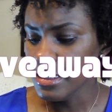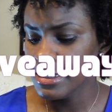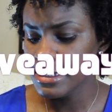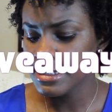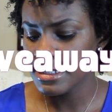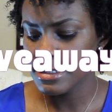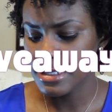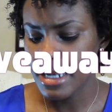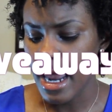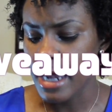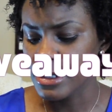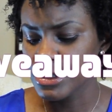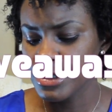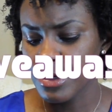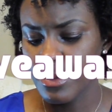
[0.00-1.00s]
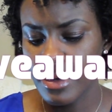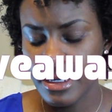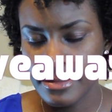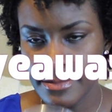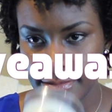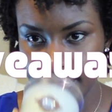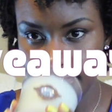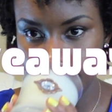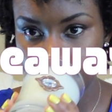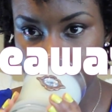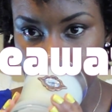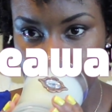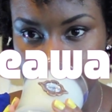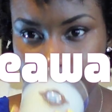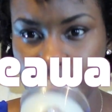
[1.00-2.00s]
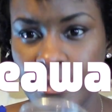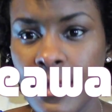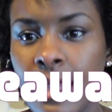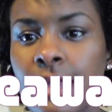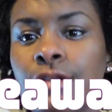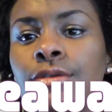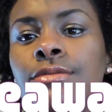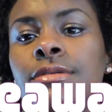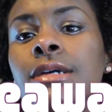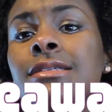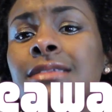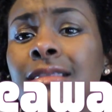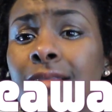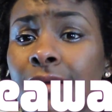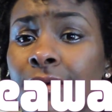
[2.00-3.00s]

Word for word: this is an extra one. And who doesn't